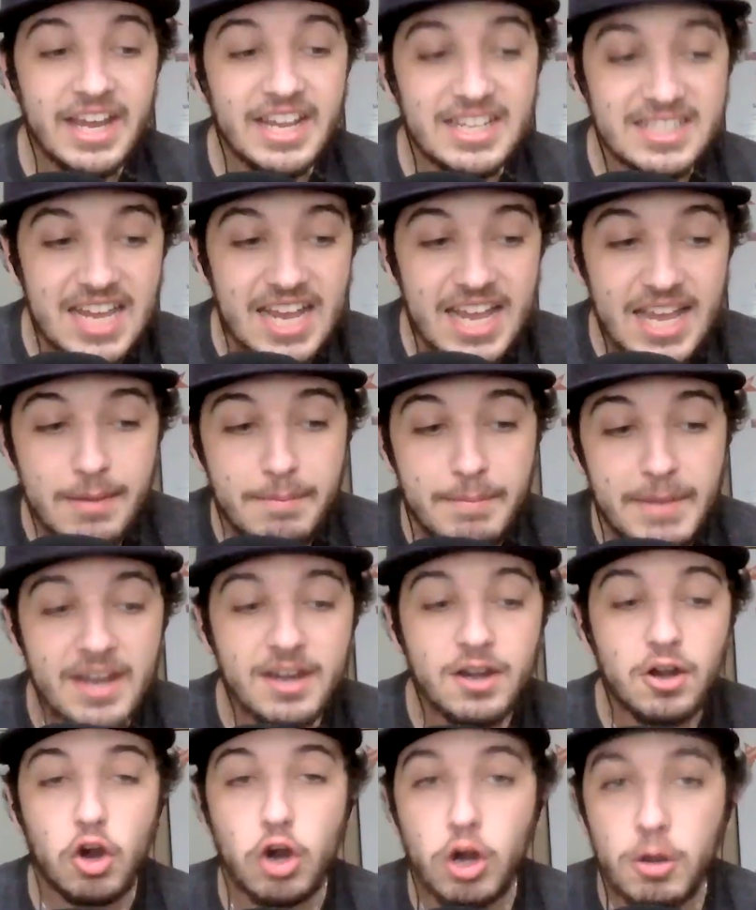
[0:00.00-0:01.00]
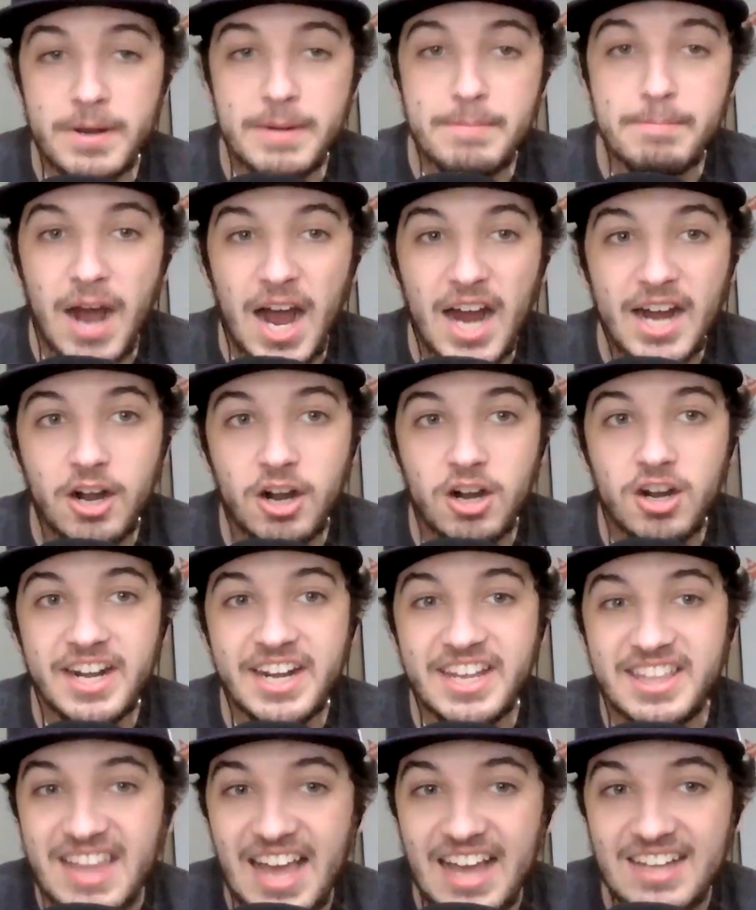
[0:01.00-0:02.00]
It's him and Urban Meyer
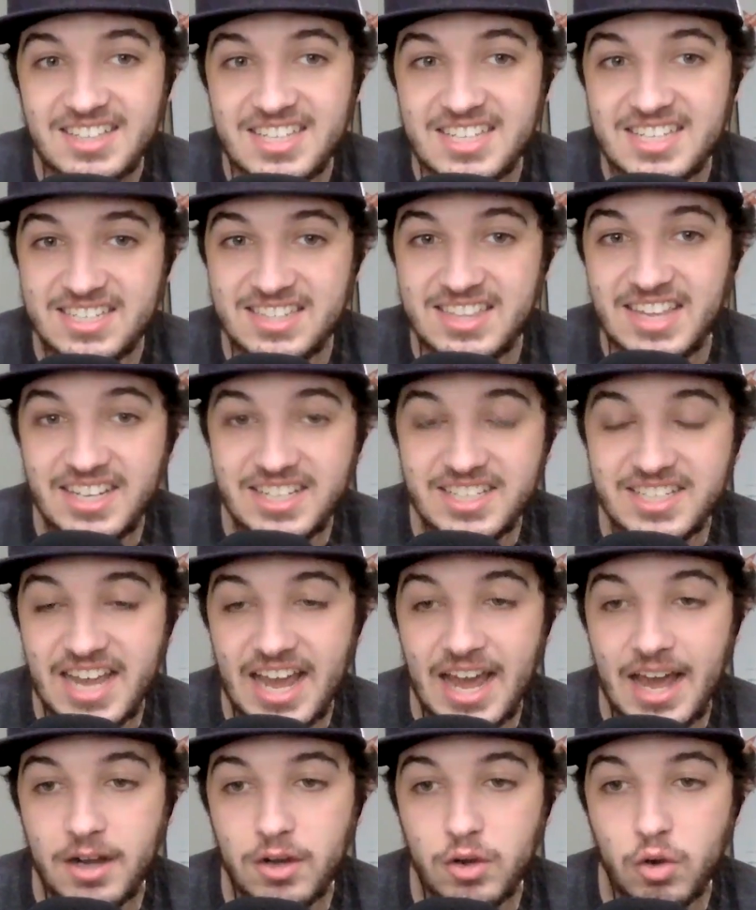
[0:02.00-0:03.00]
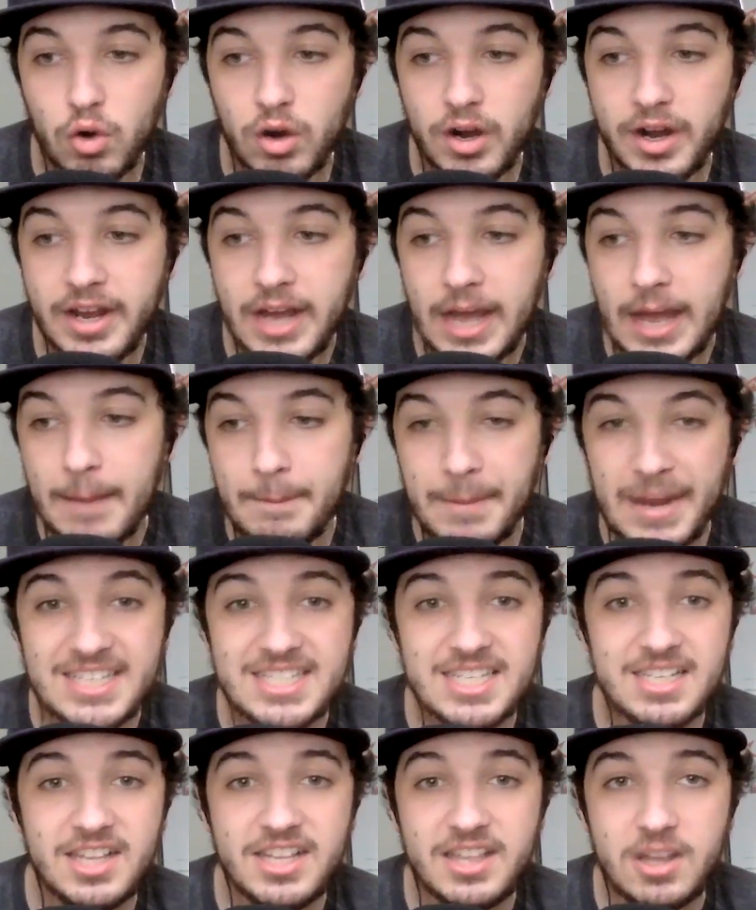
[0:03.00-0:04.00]
in that distinct category,
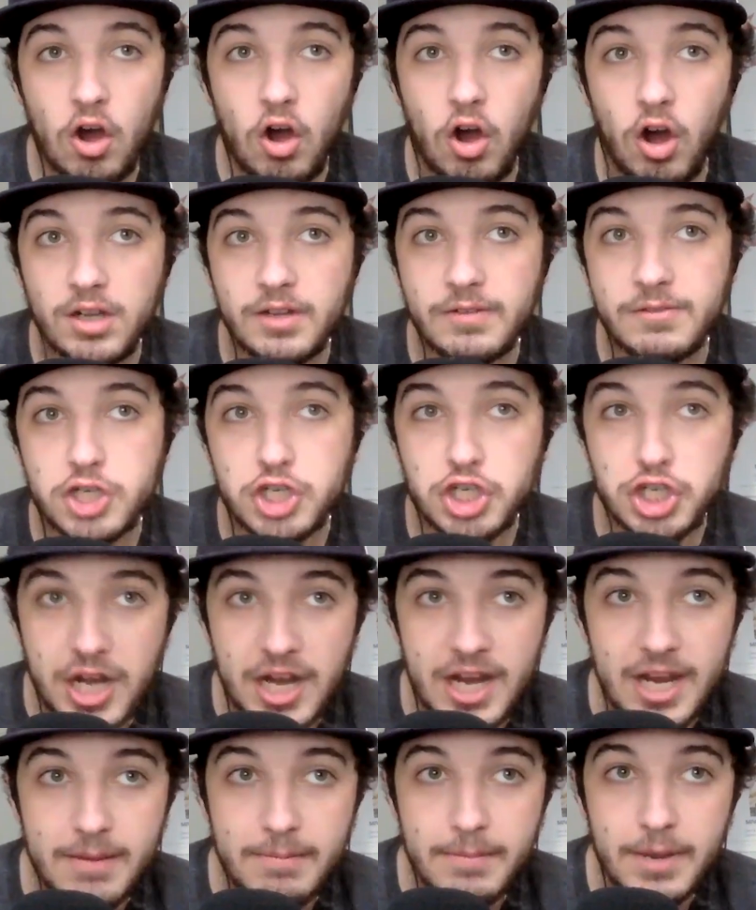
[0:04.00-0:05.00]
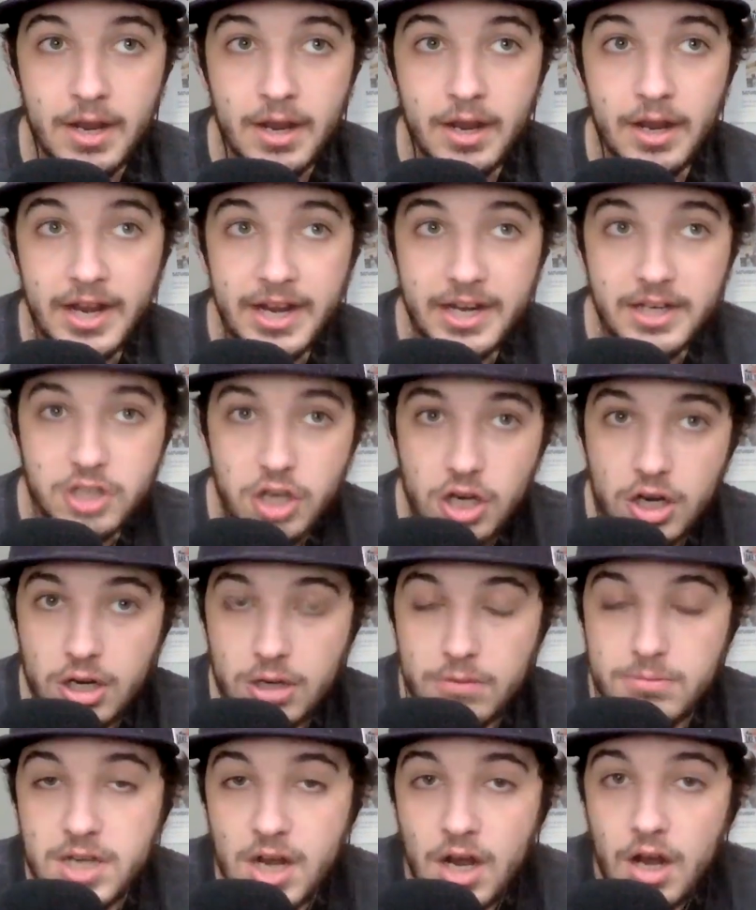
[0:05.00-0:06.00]
basically the Hall of Shame in
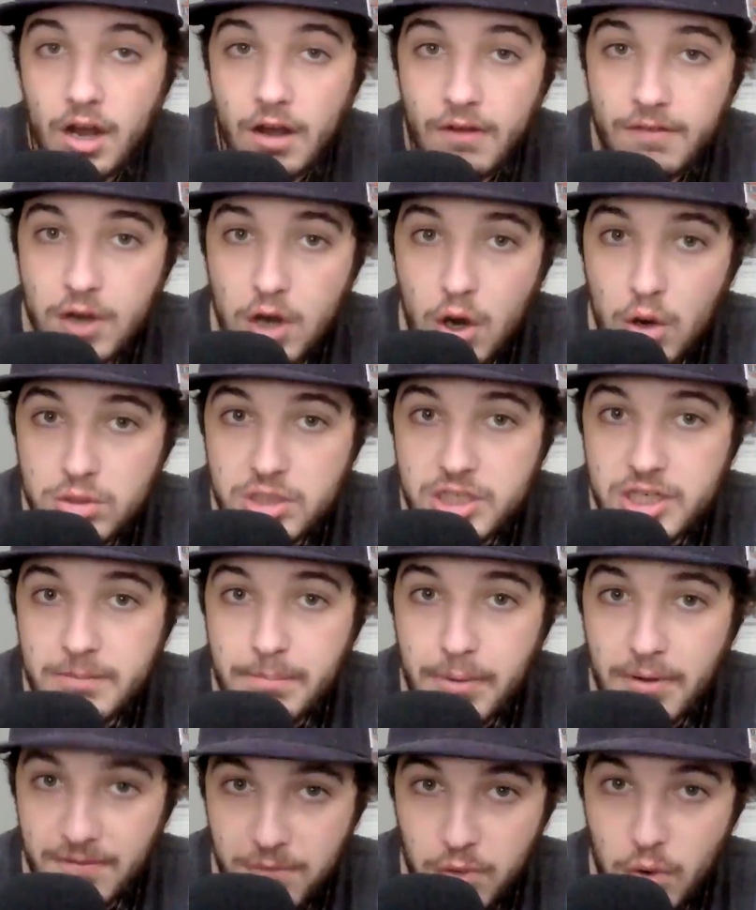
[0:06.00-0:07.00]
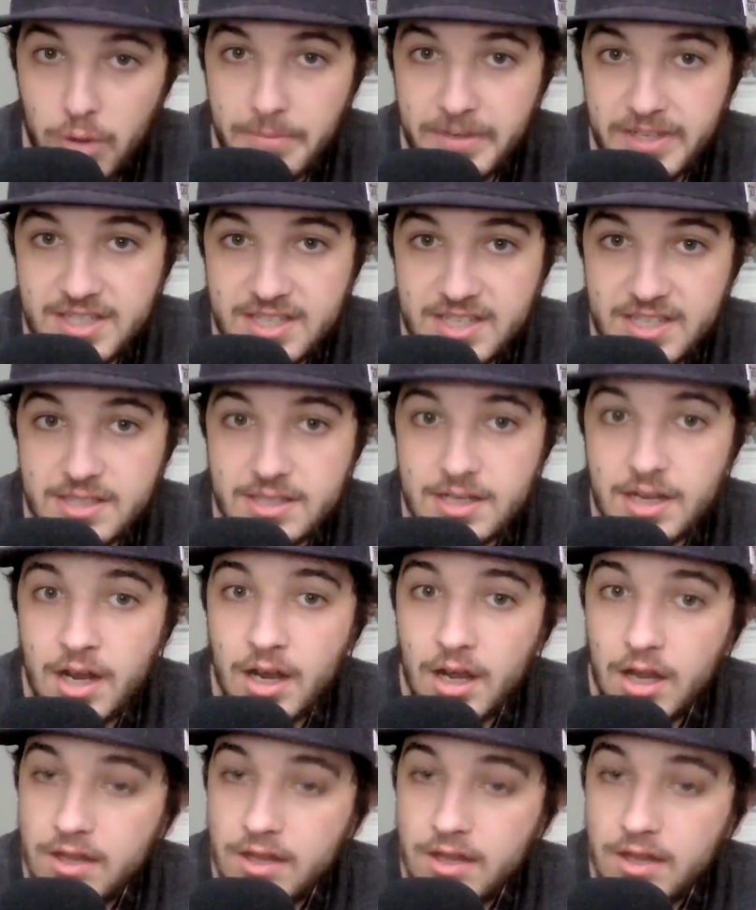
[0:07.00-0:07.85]
terms of coaching performances.